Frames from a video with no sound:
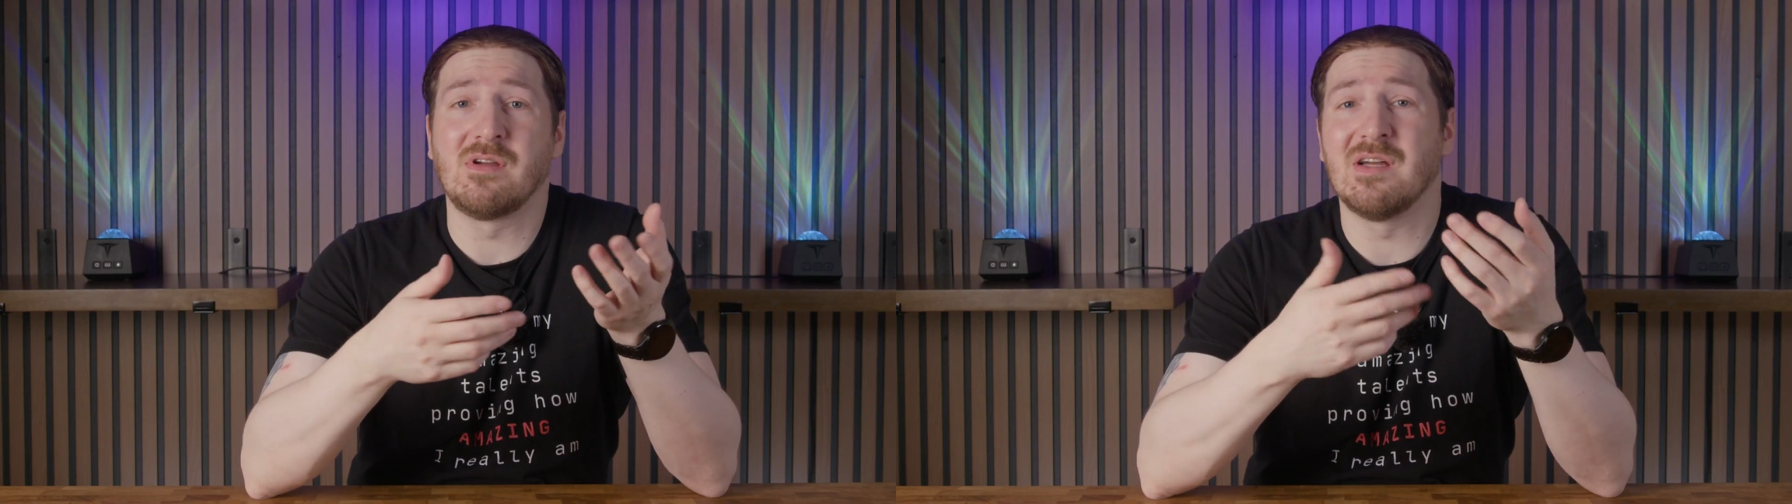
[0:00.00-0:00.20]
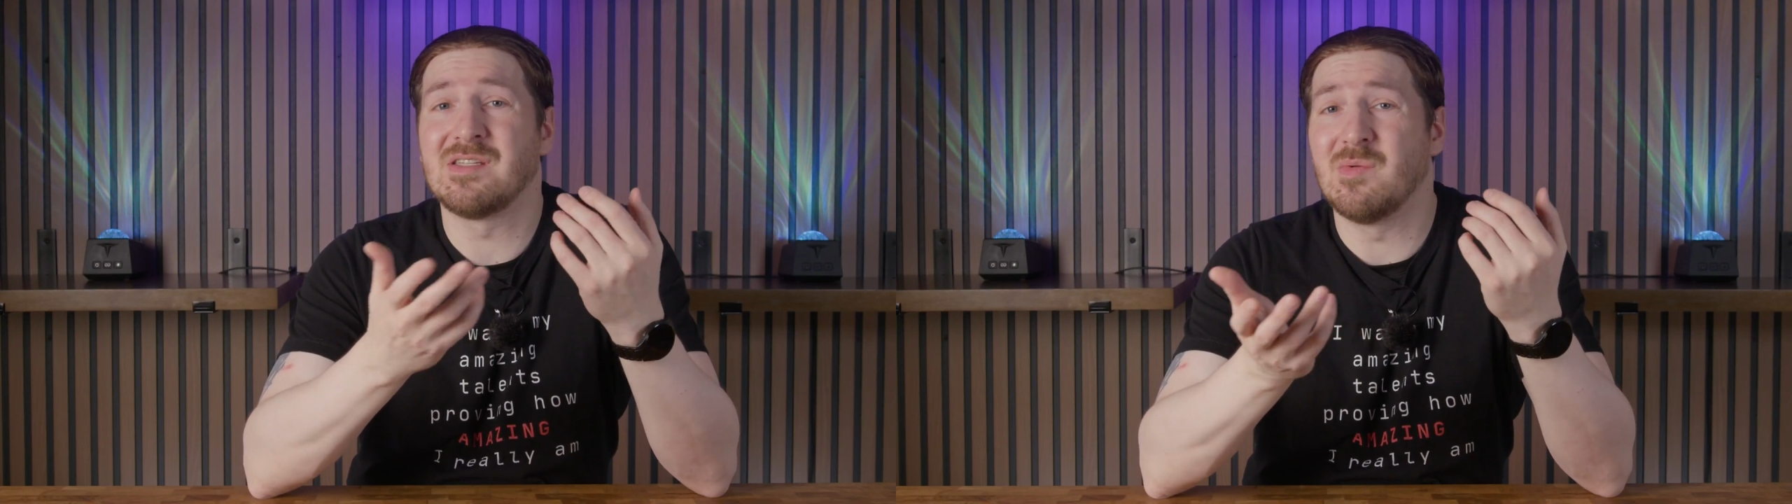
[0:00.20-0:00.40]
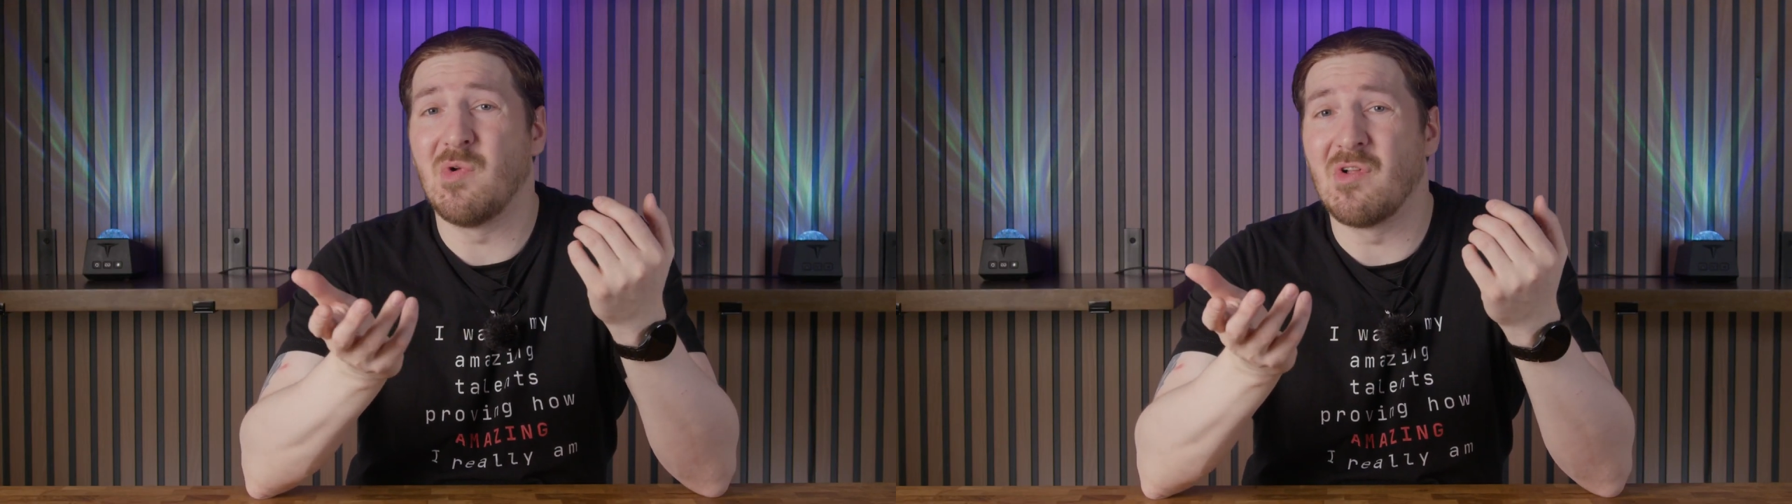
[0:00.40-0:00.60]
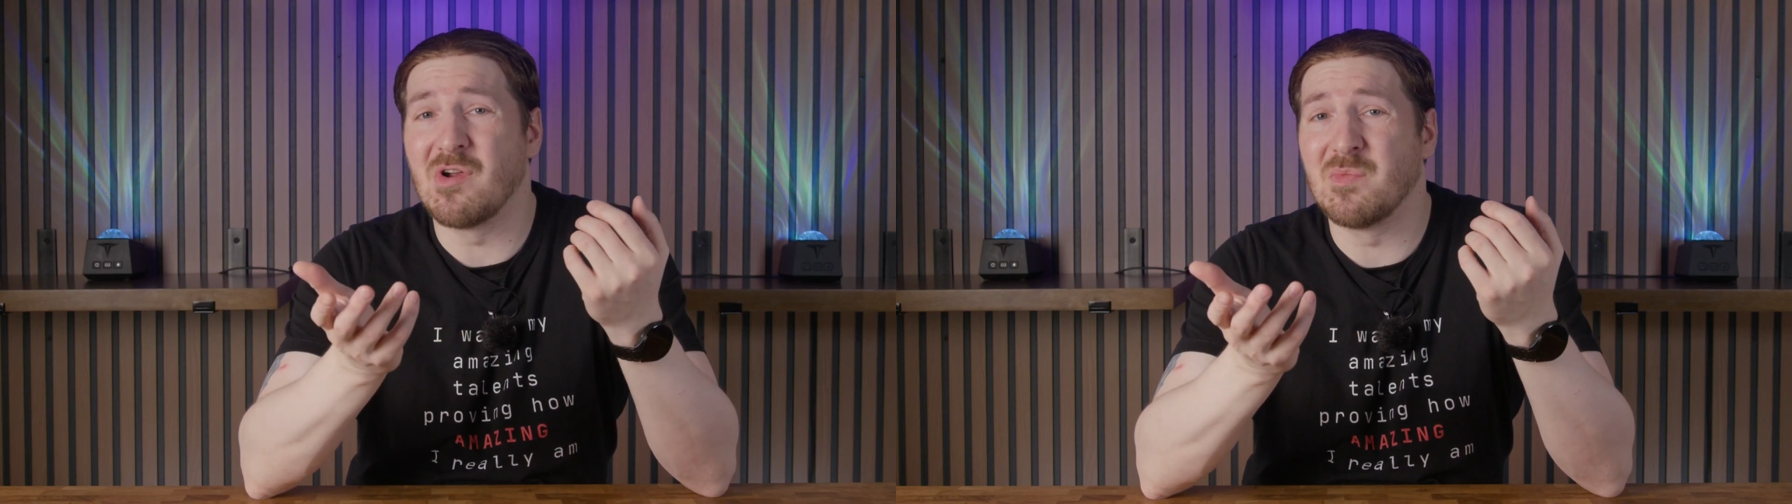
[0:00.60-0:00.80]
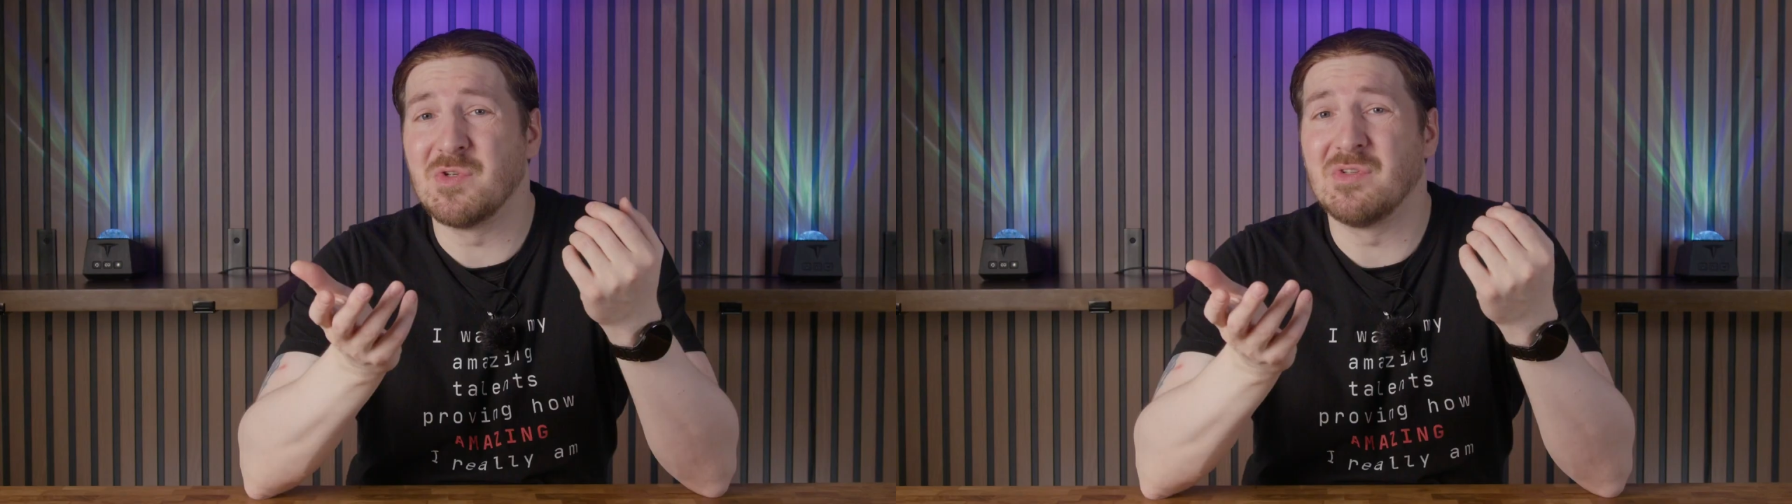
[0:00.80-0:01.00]
custom
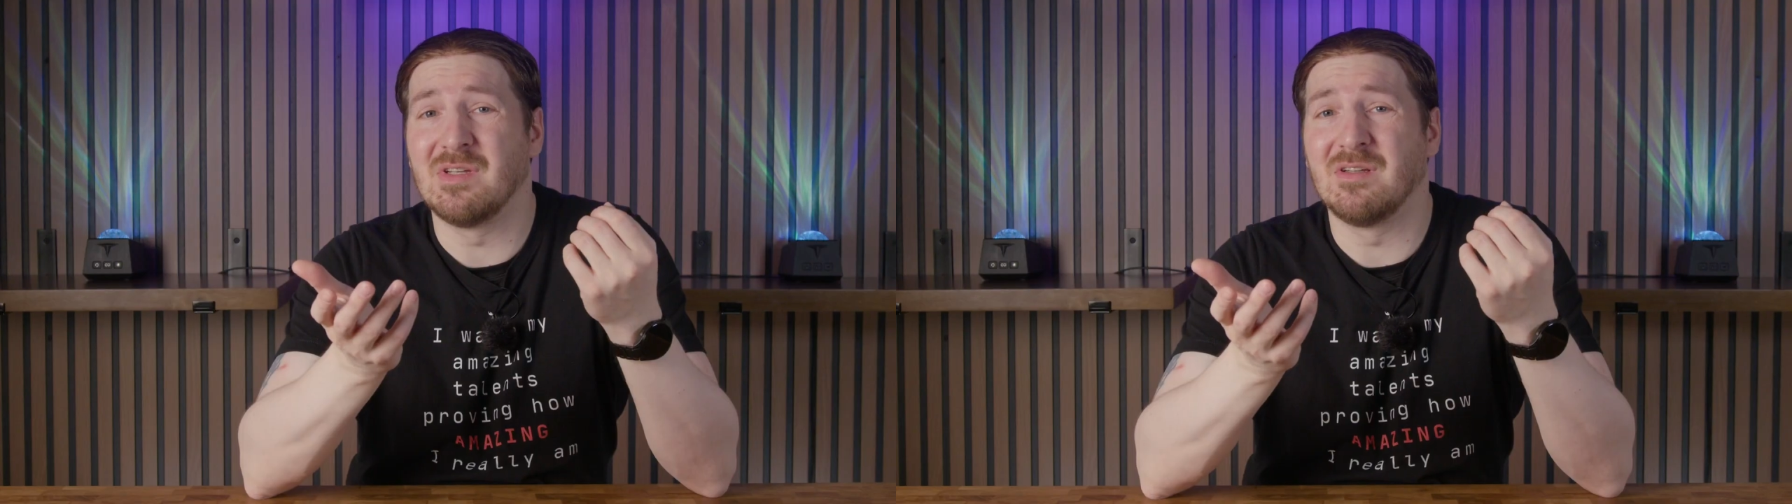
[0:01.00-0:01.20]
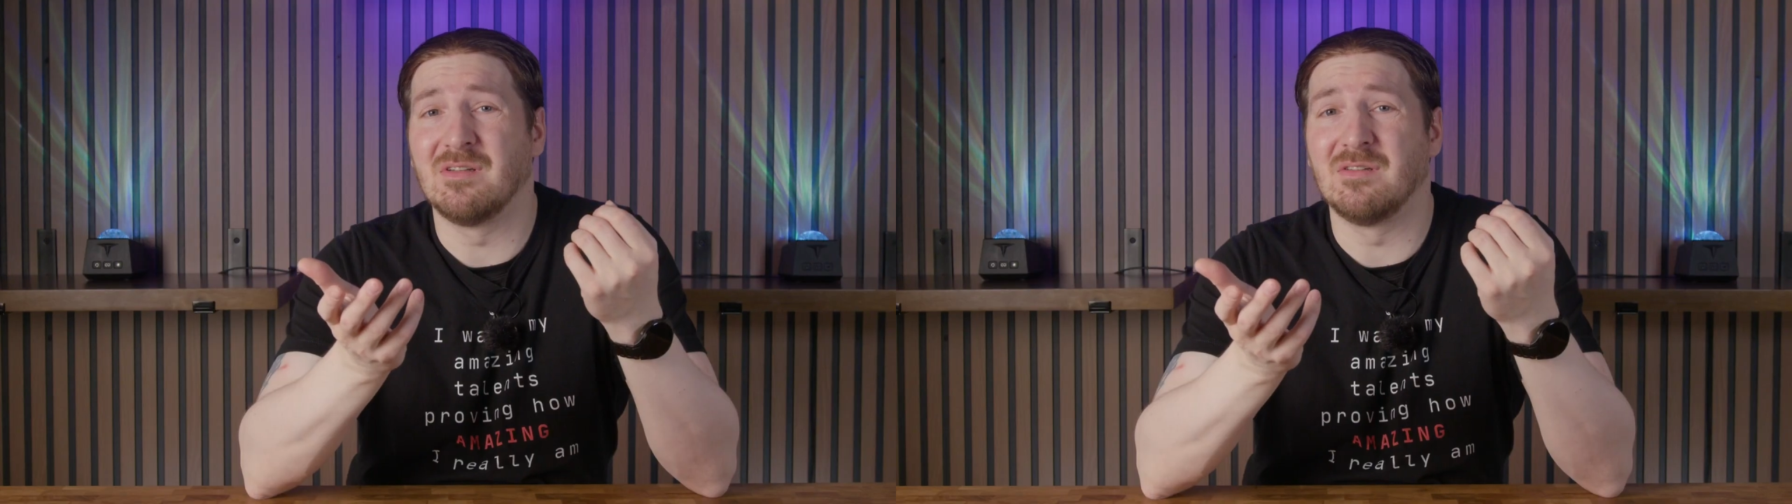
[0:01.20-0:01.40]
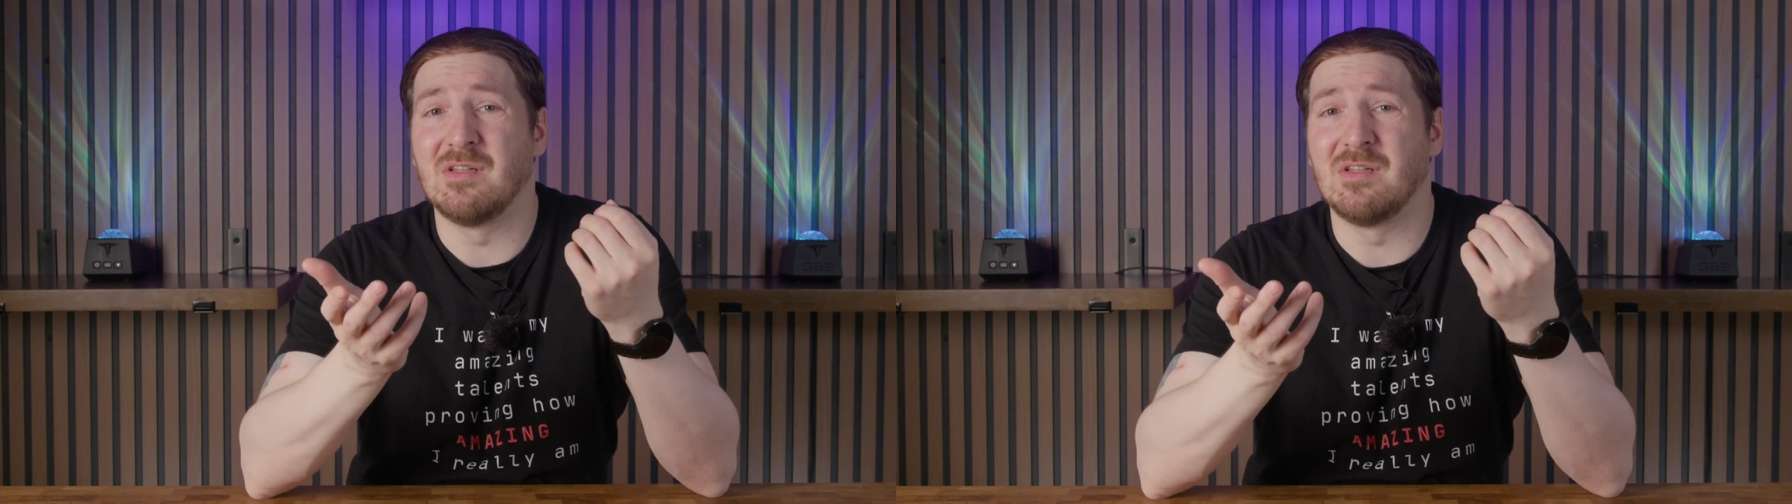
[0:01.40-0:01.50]
alarms using